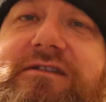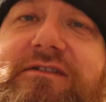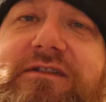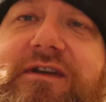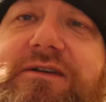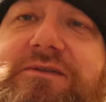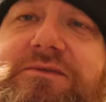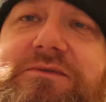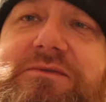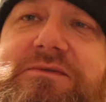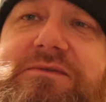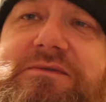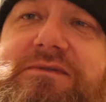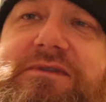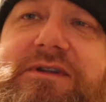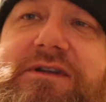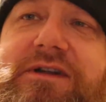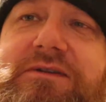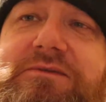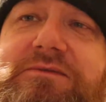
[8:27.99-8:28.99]
So,
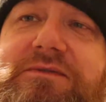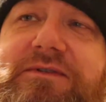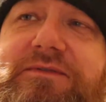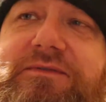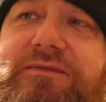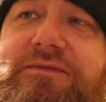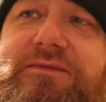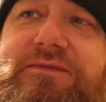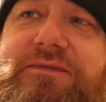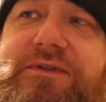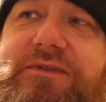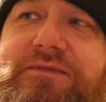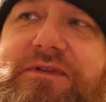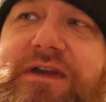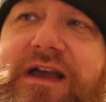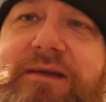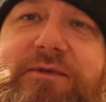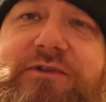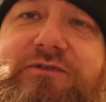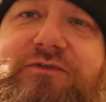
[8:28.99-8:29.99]
you know, if
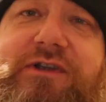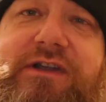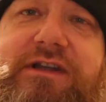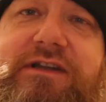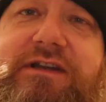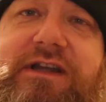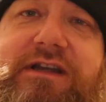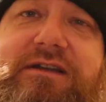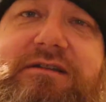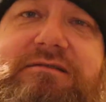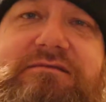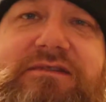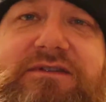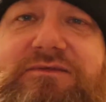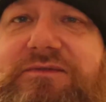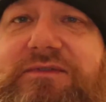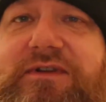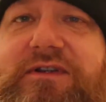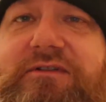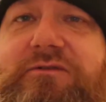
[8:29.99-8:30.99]
you're happy drinking that,
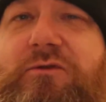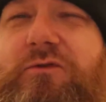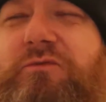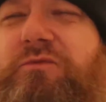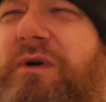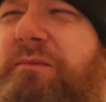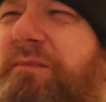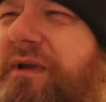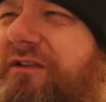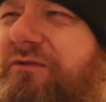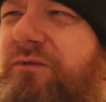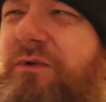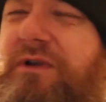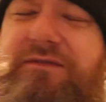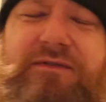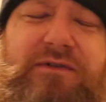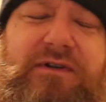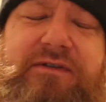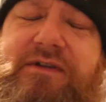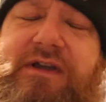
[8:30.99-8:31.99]
then fair, or
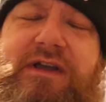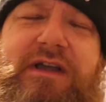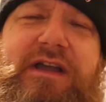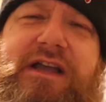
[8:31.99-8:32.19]
£1.25.